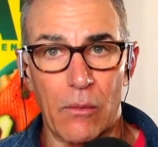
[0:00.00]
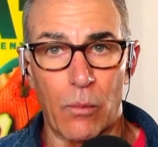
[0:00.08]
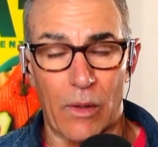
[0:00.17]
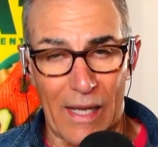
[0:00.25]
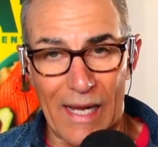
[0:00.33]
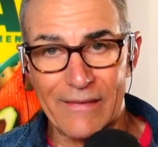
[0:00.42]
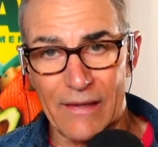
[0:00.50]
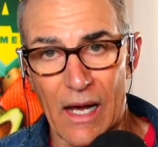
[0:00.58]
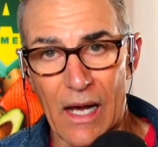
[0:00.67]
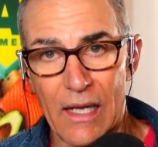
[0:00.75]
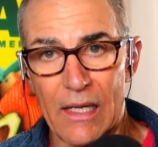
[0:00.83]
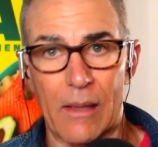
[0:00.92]
Will mm. I
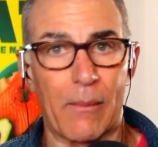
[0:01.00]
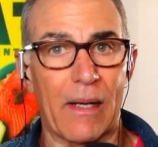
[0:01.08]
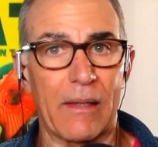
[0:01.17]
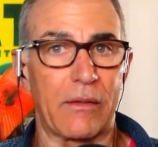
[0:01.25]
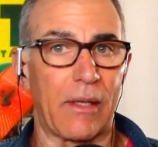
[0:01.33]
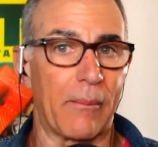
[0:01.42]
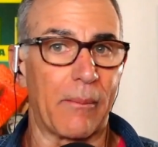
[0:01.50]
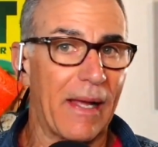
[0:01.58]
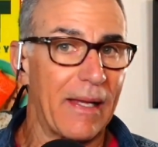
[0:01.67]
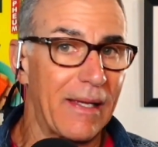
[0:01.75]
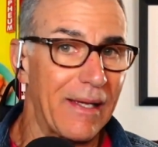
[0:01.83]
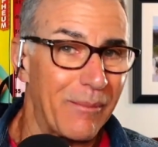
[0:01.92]
die? Am I, am
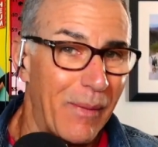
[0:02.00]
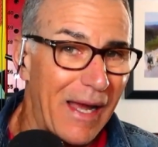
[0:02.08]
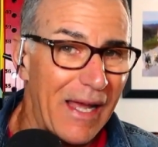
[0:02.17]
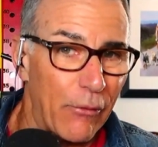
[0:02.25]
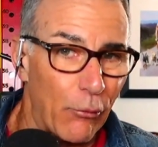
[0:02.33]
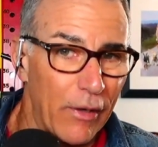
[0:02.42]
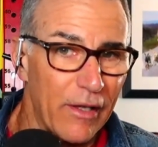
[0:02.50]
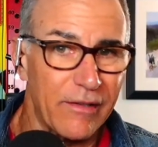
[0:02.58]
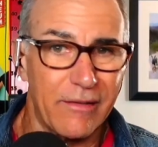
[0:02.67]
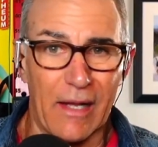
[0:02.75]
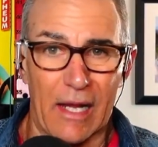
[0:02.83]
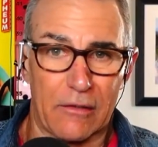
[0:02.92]
I, am I at
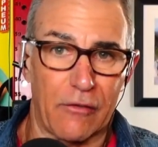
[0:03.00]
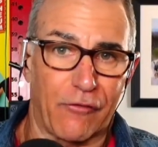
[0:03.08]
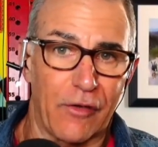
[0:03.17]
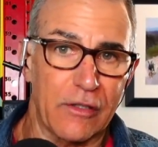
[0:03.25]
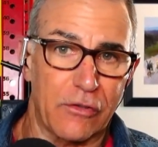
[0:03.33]
risk? Doctor Fung